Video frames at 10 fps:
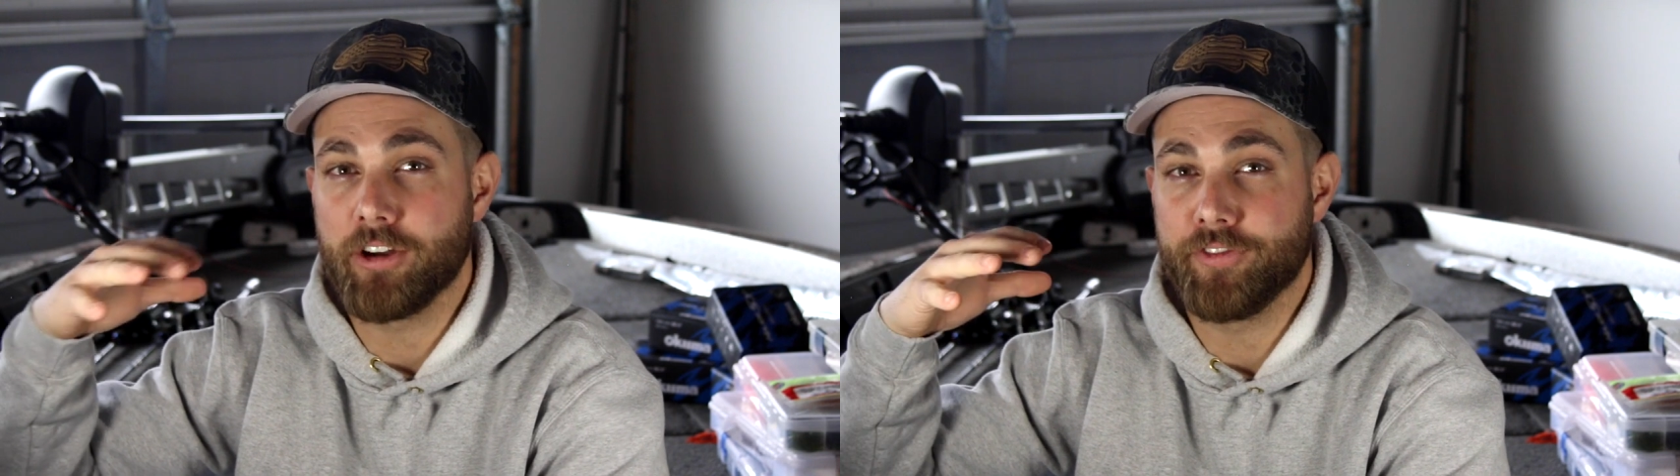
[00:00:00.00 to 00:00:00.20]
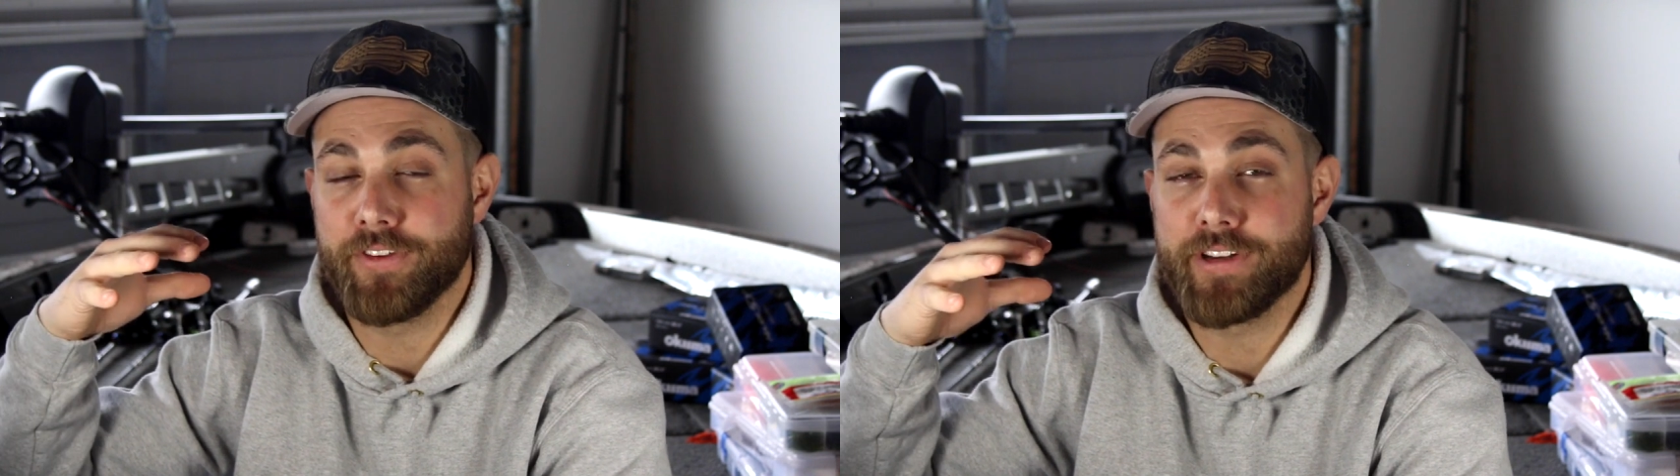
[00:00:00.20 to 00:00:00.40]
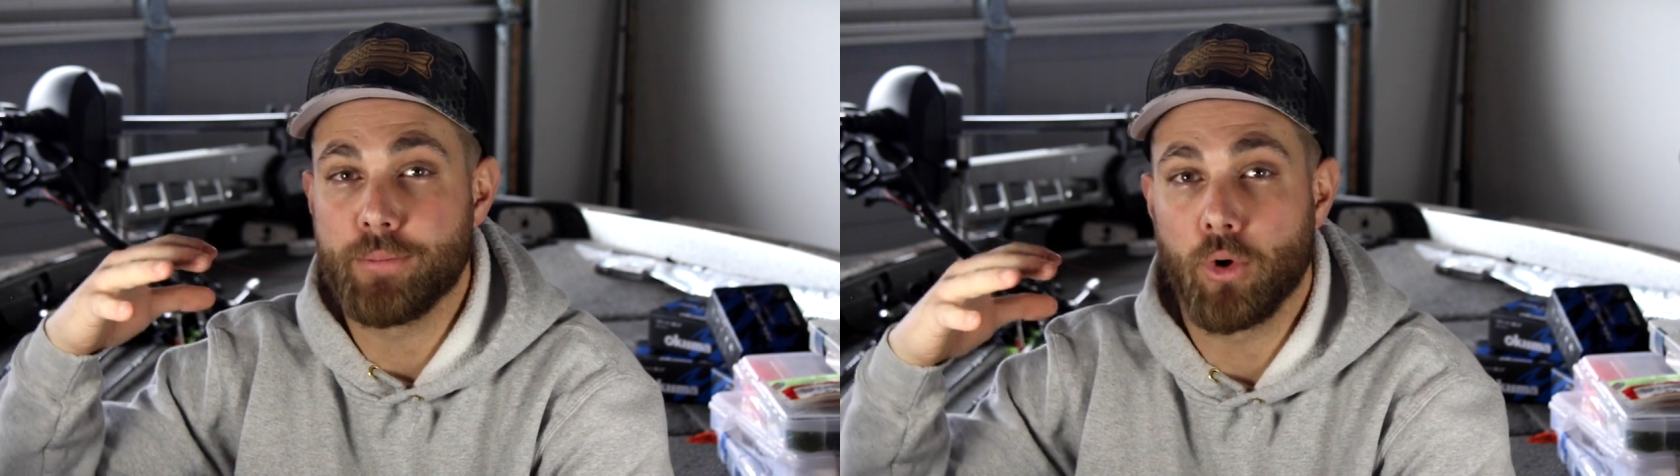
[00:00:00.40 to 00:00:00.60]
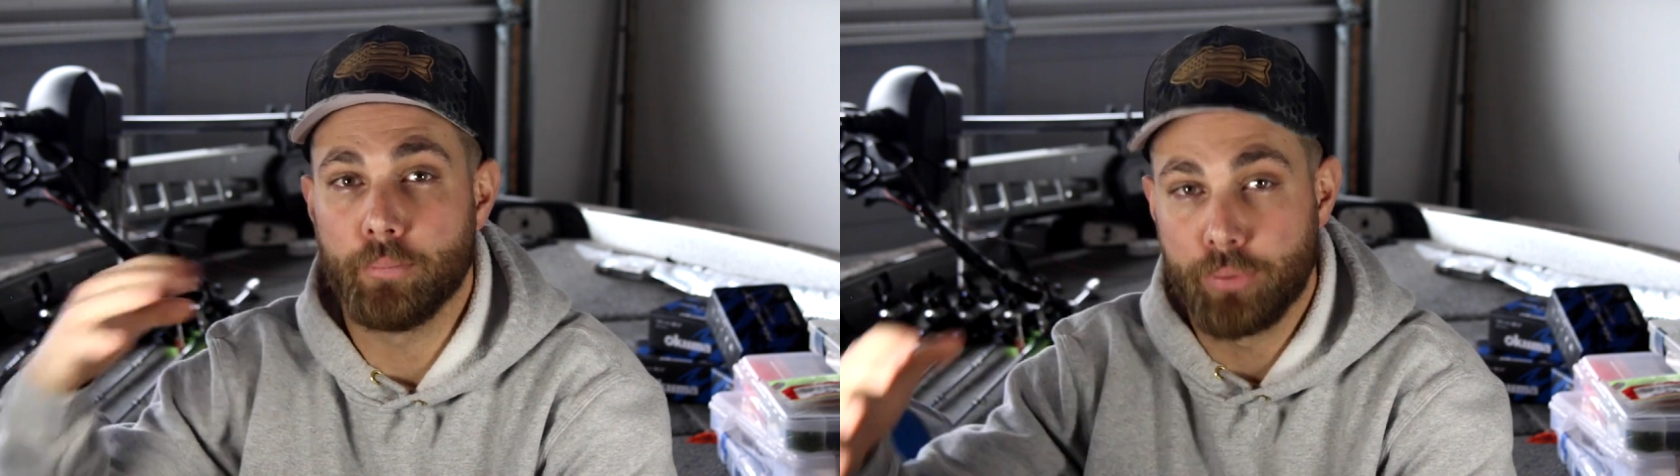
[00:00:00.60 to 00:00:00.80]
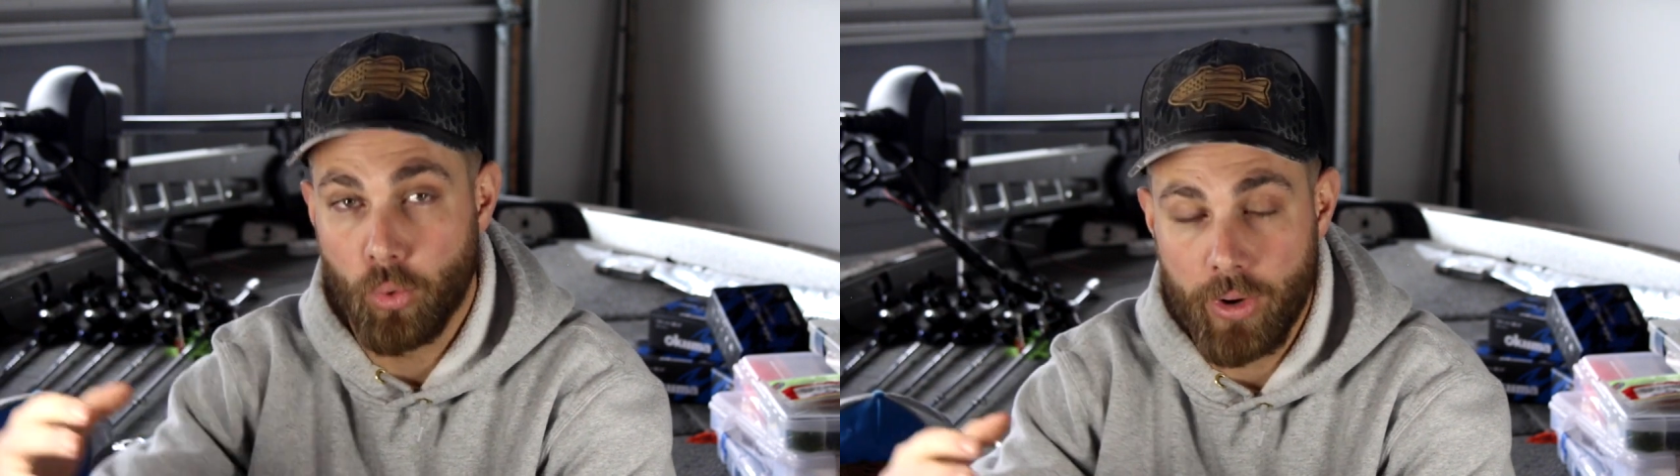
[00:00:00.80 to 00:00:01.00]
or 50
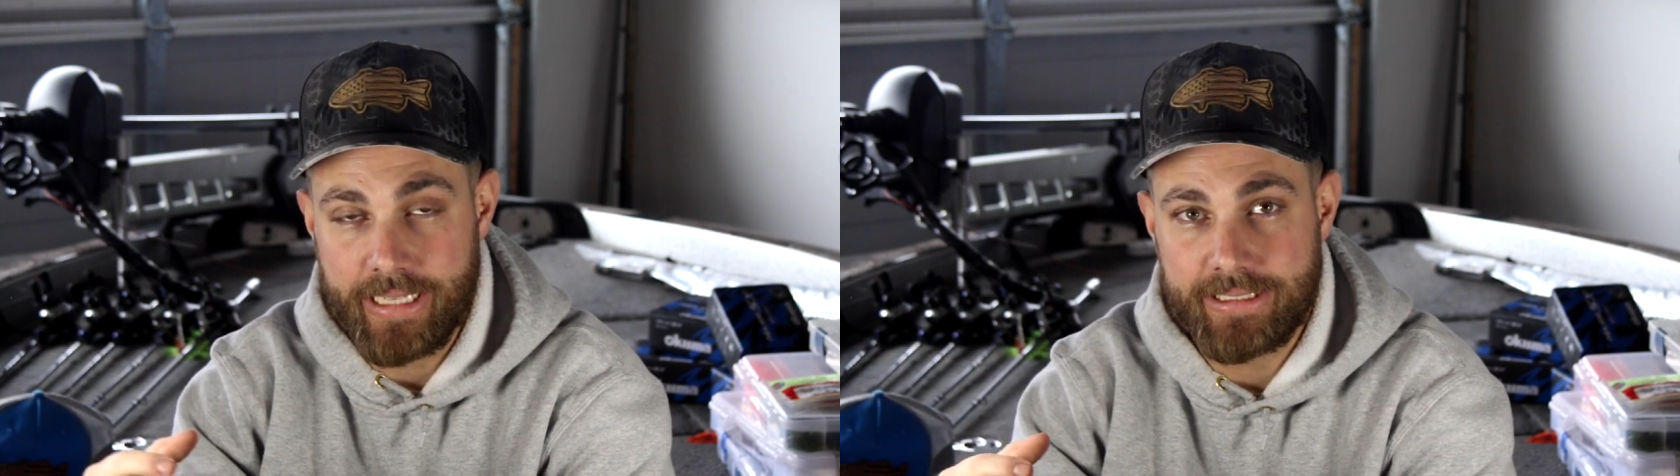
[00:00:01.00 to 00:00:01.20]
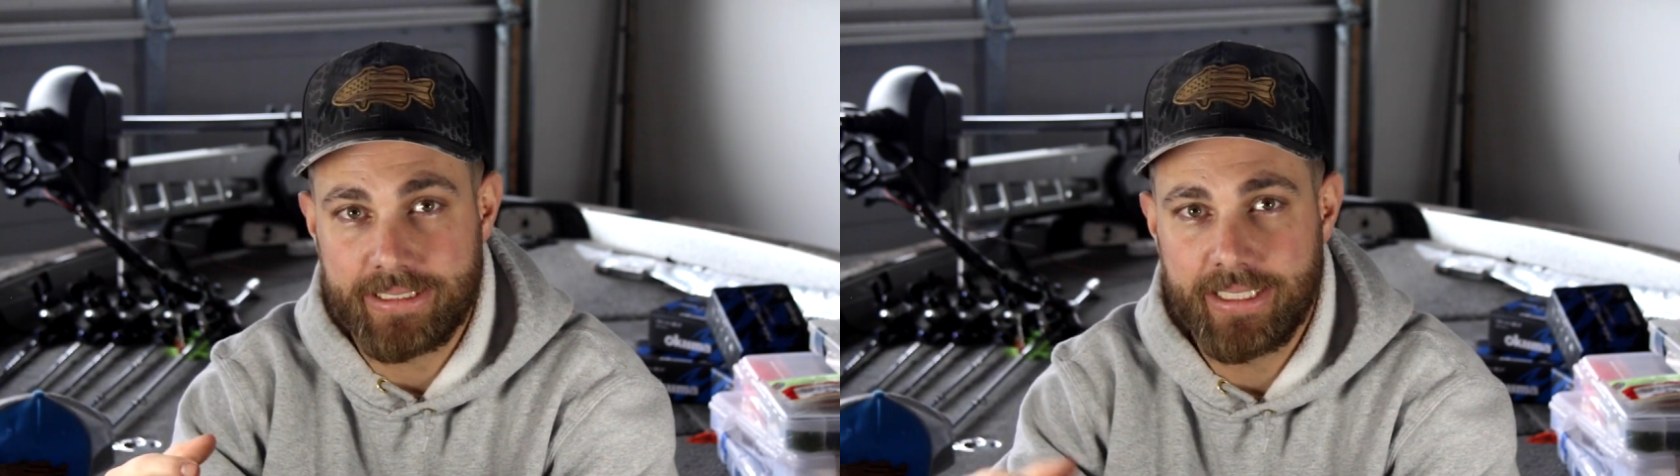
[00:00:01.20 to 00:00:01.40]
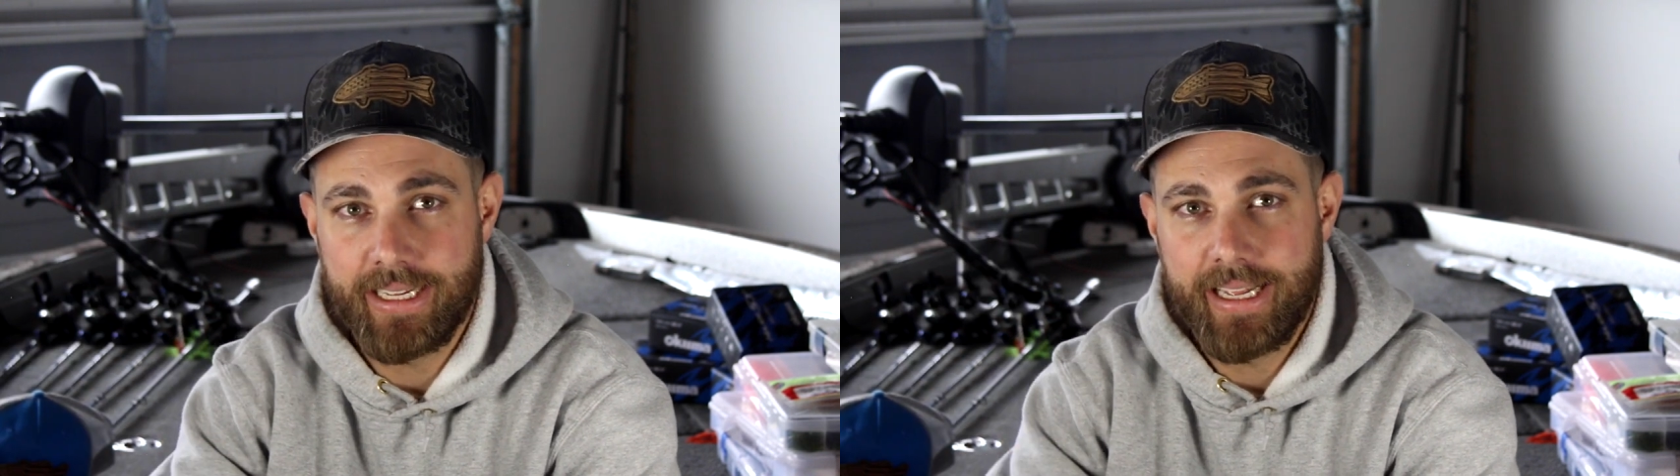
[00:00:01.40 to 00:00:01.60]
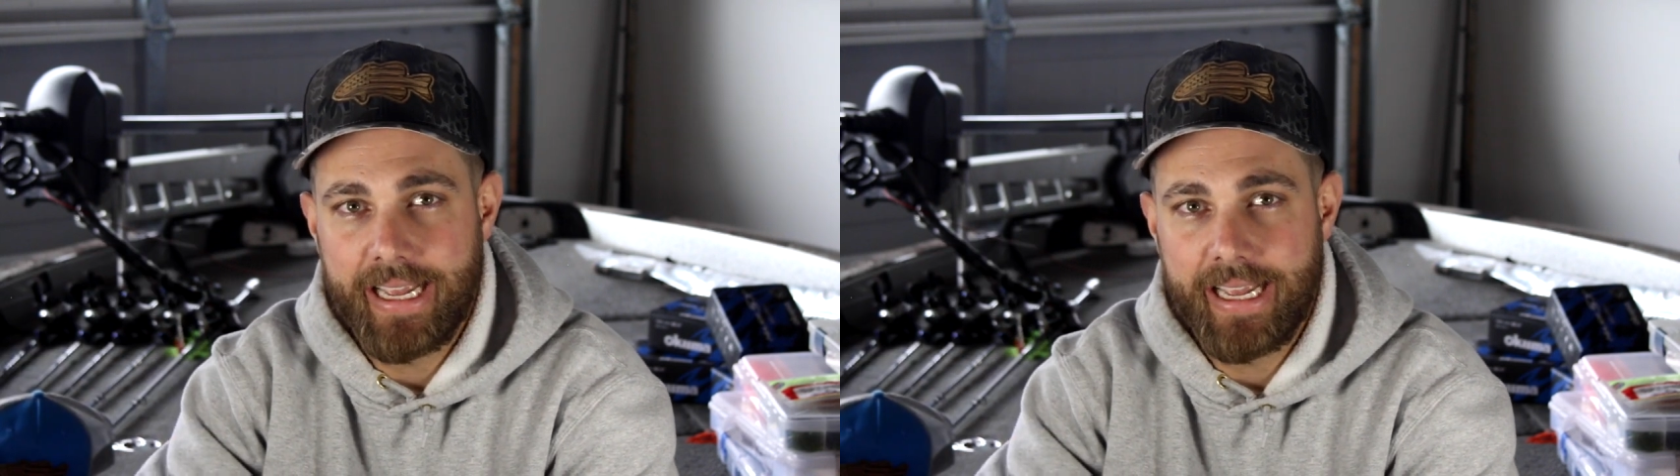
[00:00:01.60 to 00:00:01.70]
more points,